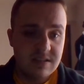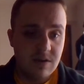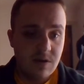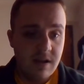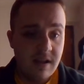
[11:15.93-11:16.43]

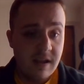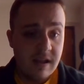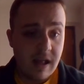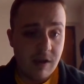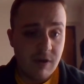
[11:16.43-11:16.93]
So
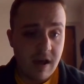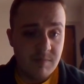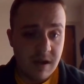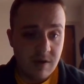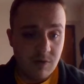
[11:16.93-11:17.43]
I will have
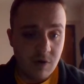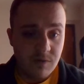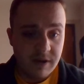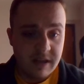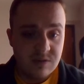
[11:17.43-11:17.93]
my
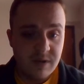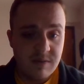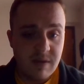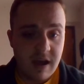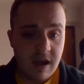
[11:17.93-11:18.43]
Wolverines
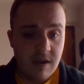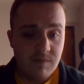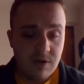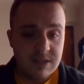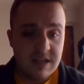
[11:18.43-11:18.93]
win by
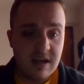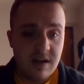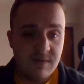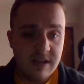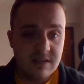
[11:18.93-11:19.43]
14
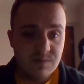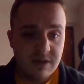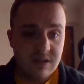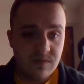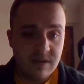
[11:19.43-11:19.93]
confidence
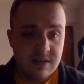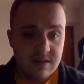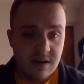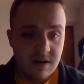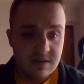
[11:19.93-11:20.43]
points for the
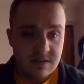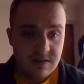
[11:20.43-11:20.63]
start.